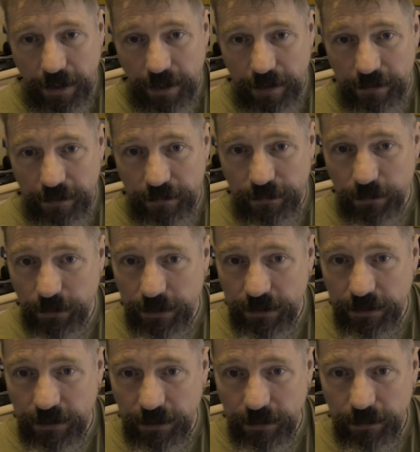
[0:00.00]
the
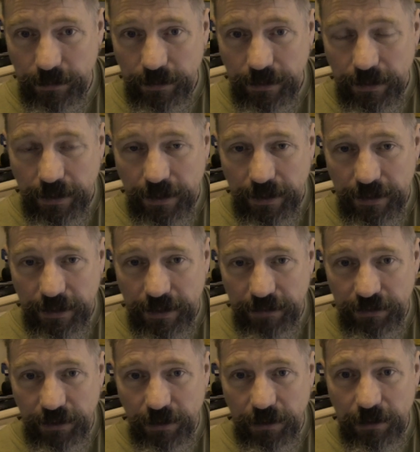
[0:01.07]
42, gives
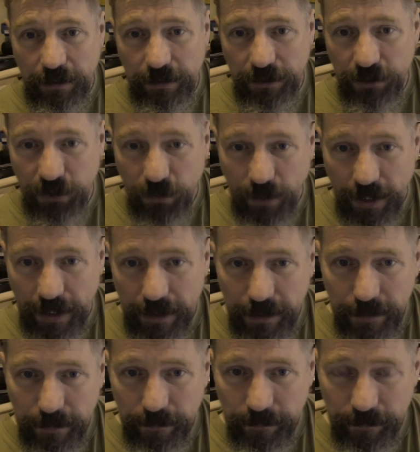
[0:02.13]
you a lot of twang,
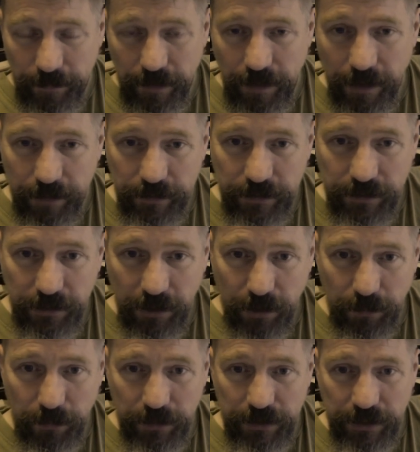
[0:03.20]
and the top,
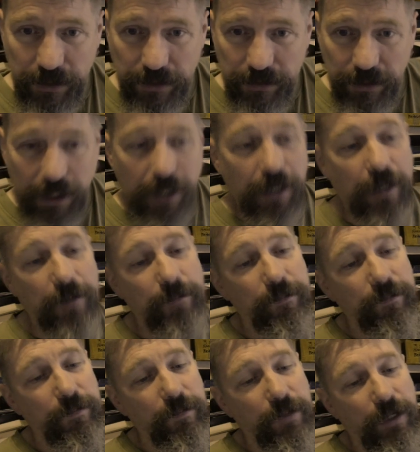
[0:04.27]
which is a
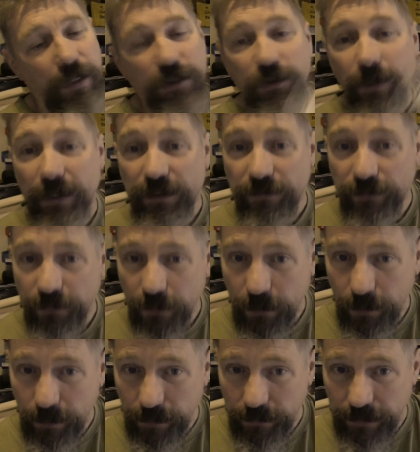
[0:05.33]

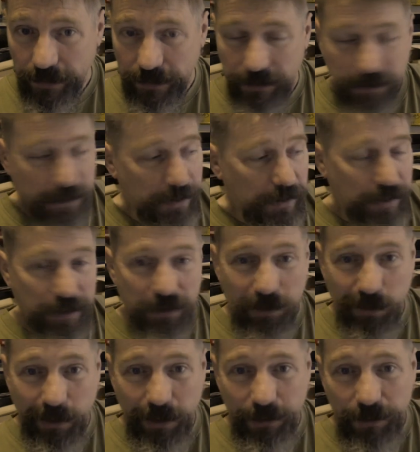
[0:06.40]
24 on these, is
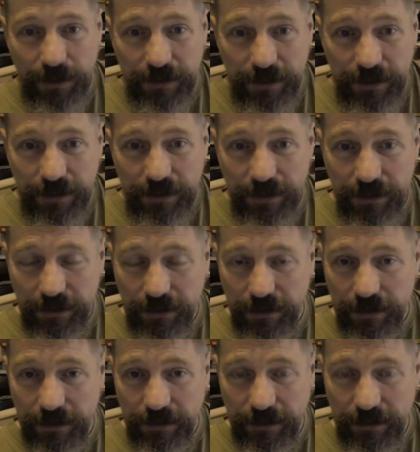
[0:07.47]
quite resistant and